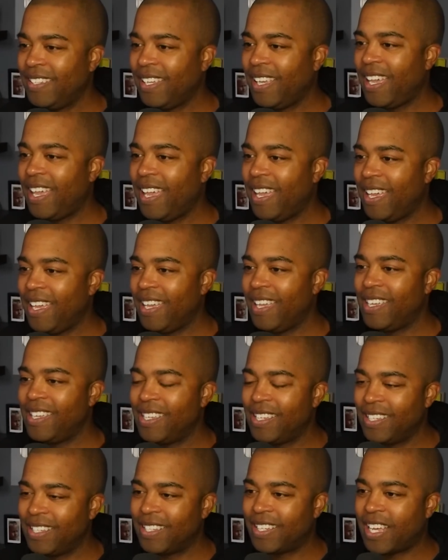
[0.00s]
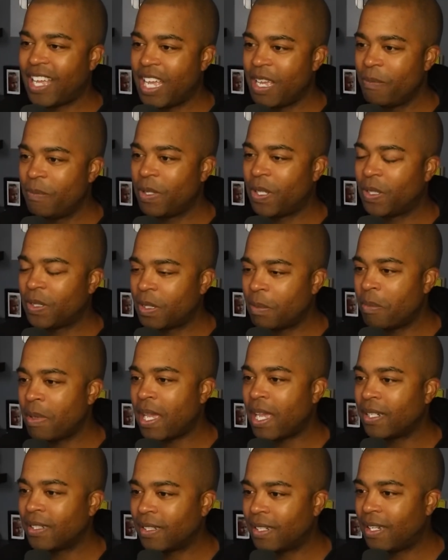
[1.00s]
Yay! I'm not the
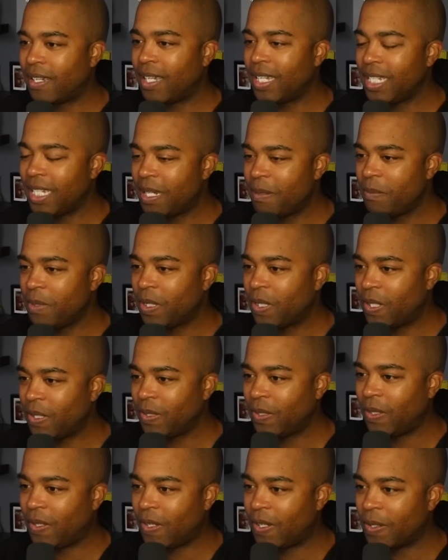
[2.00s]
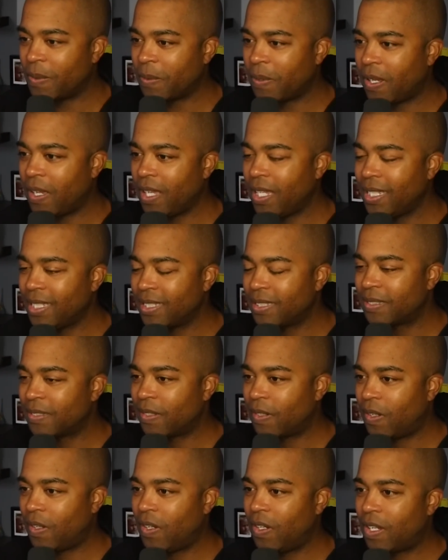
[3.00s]
bad guy, I'm the good guy, right?
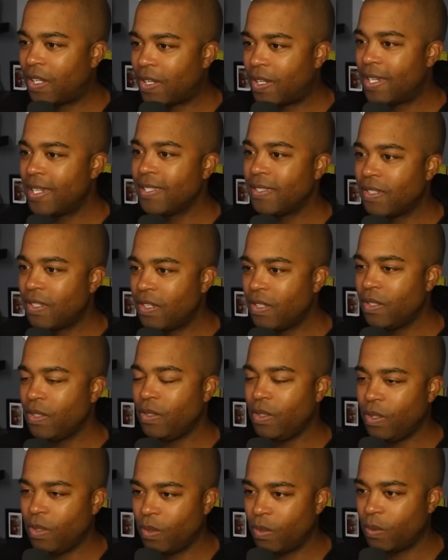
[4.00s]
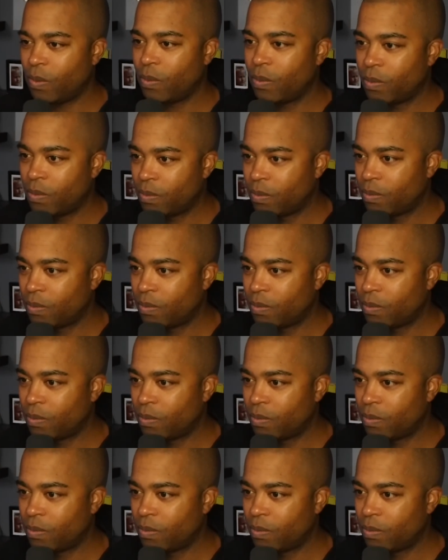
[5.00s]
All eyes on you.